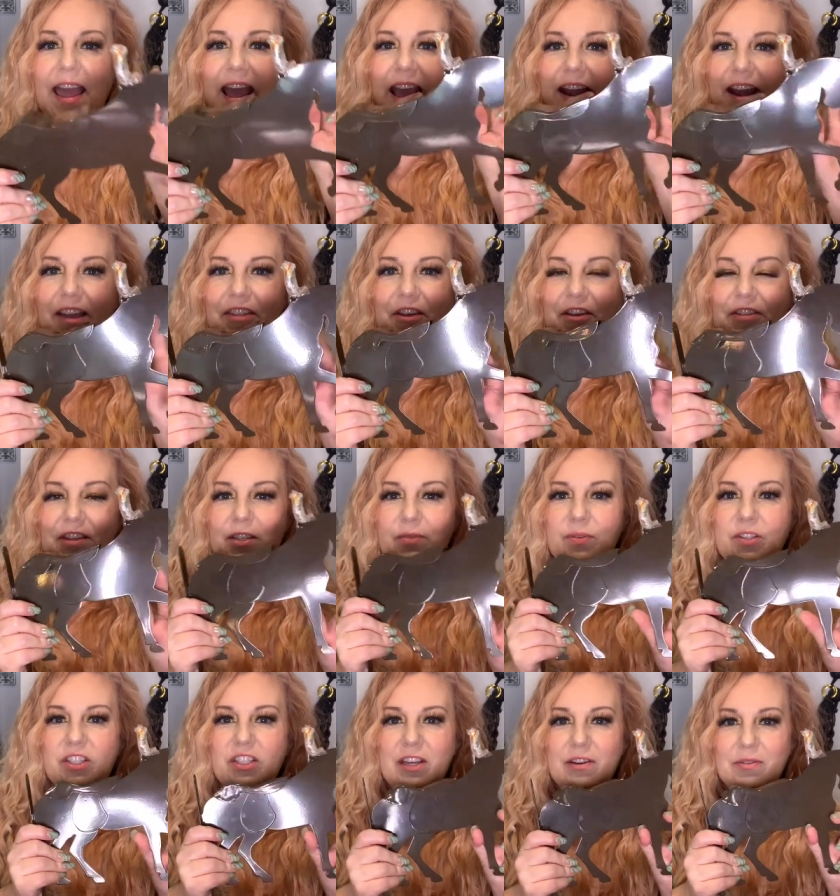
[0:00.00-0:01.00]
And I thought this
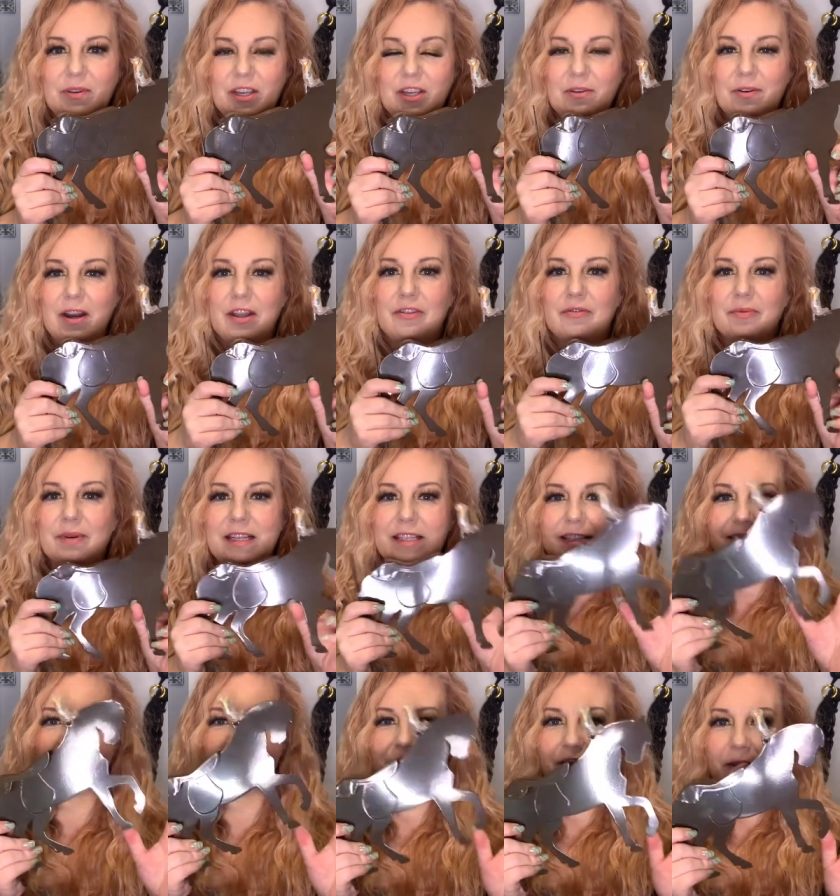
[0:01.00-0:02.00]
was so cute. And the
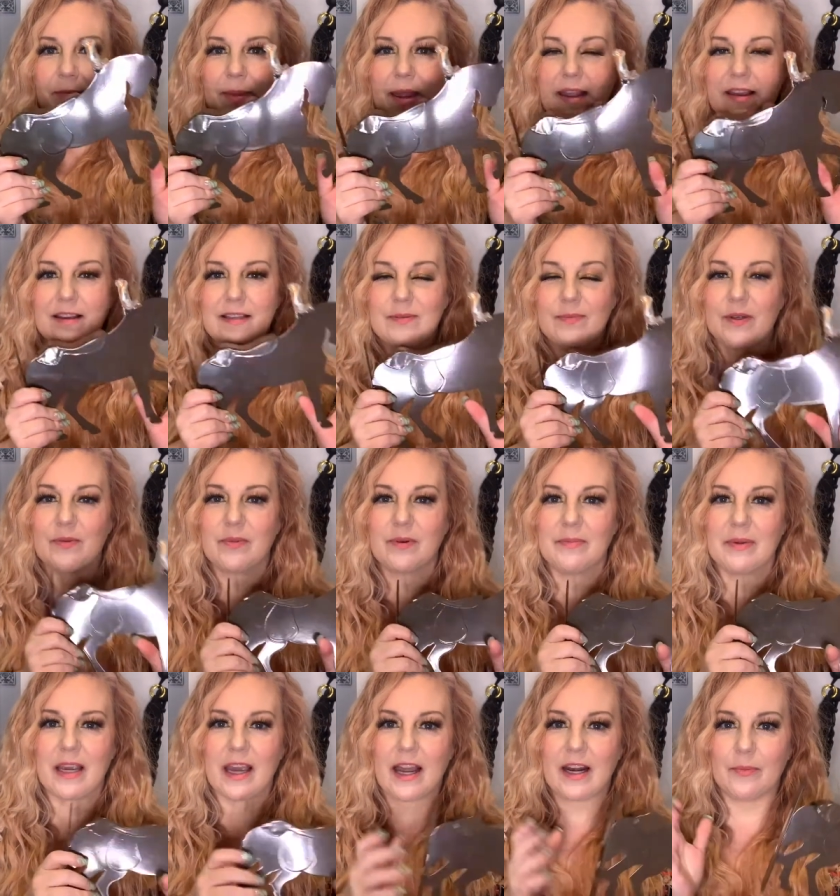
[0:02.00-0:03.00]
reason I thought my husband would
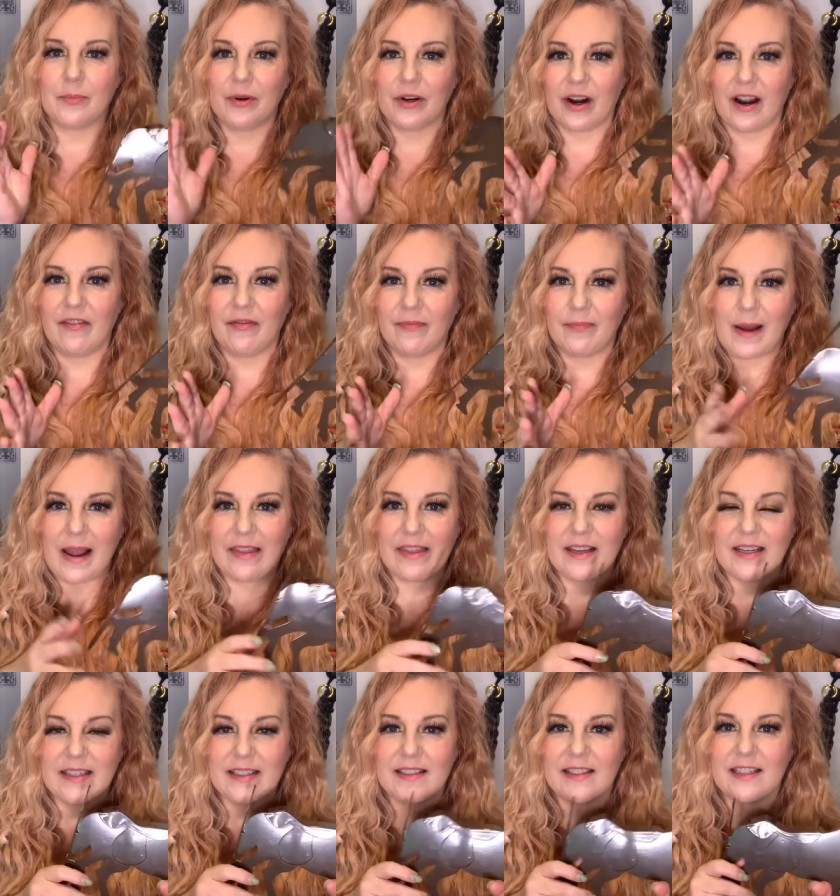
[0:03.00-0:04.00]
be kind of put off by
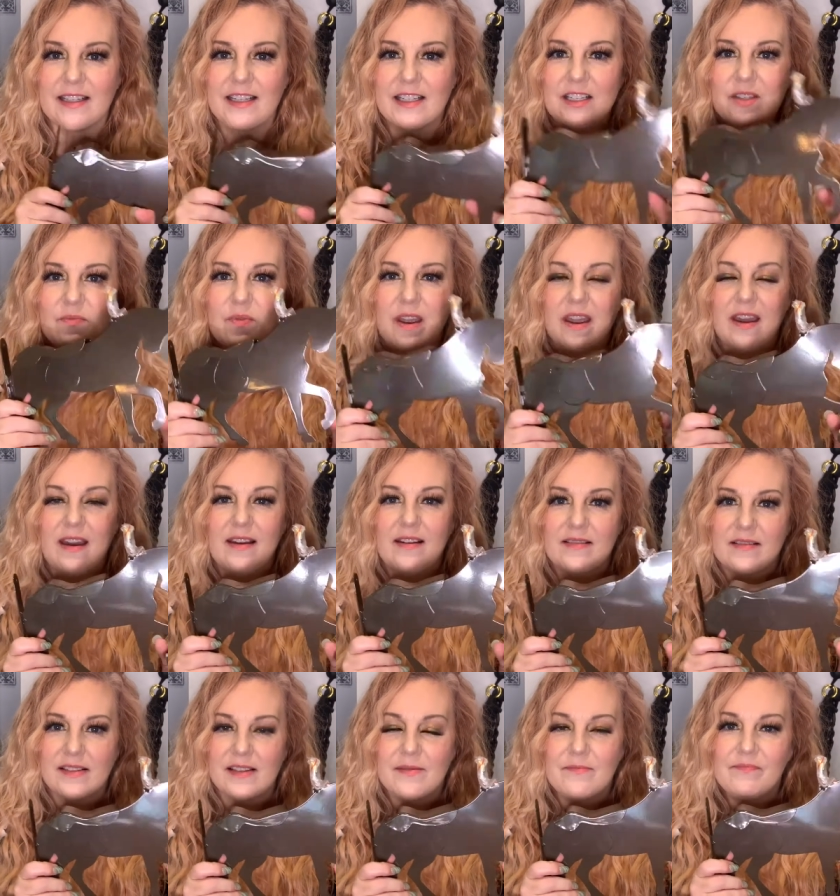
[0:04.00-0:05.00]
this is
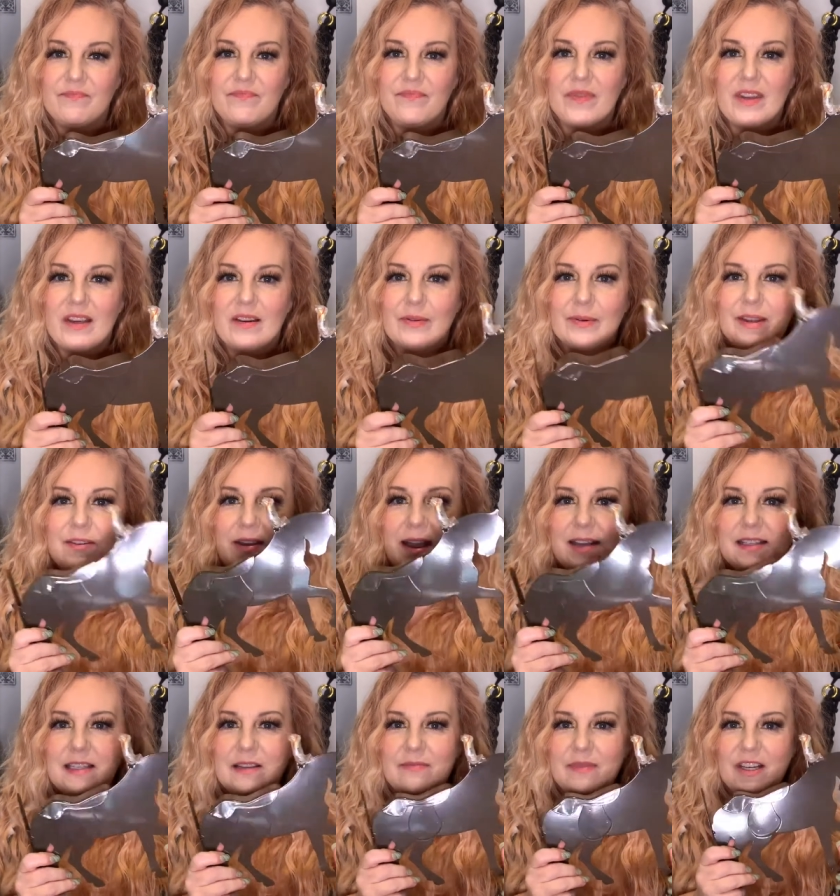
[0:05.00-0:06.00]
because we've
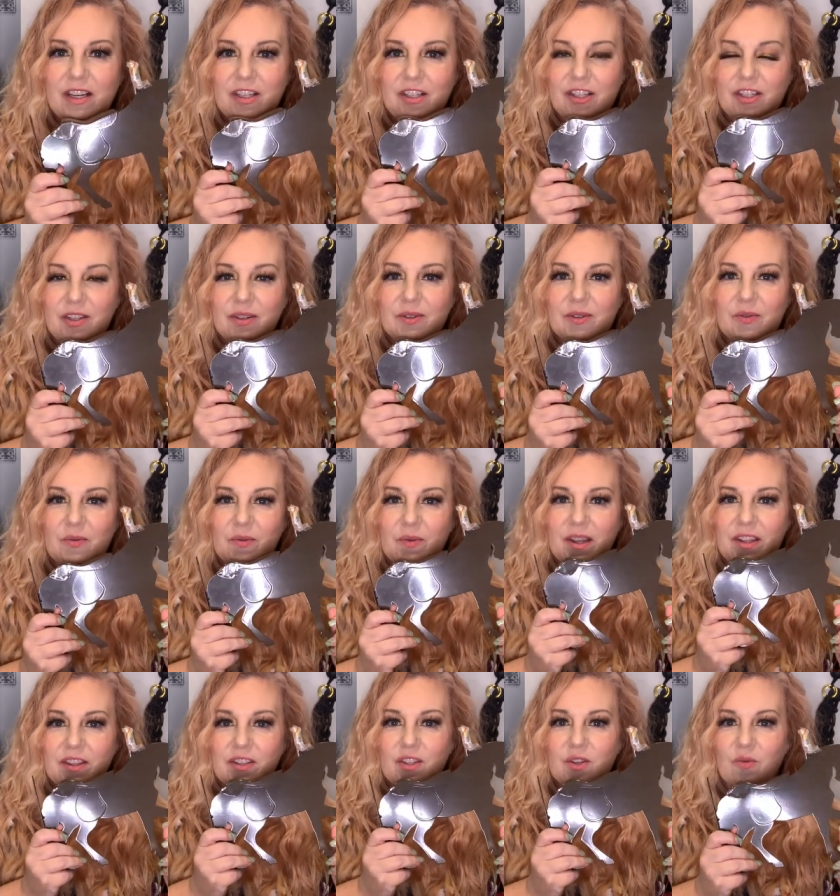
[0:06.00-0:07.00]
had some issues
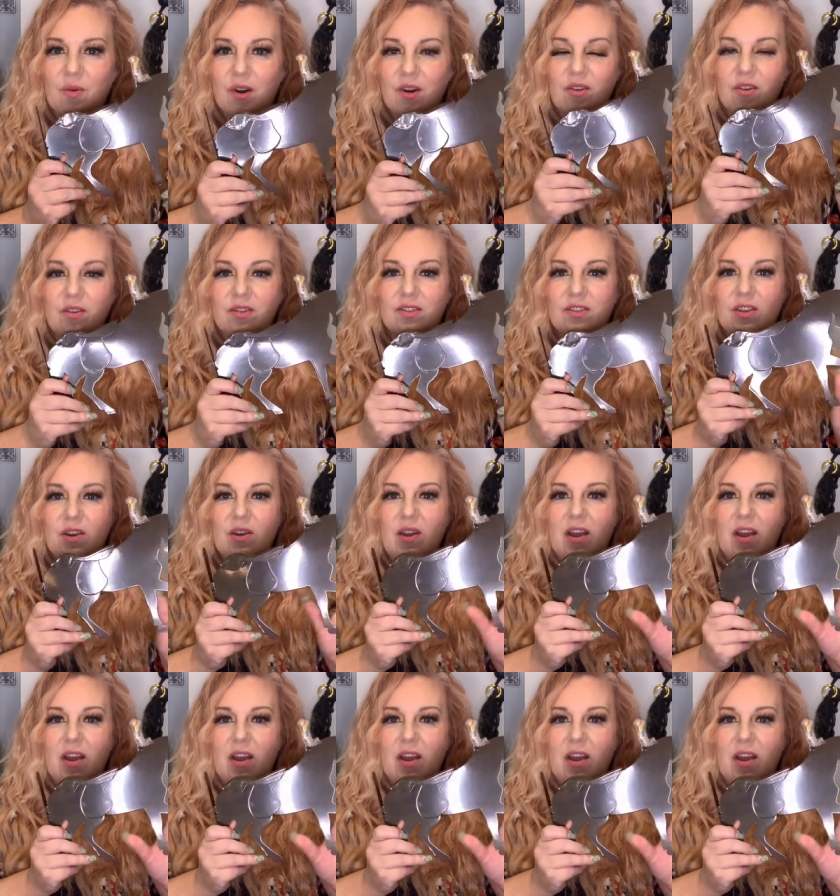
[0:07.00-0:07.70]
with squirrels.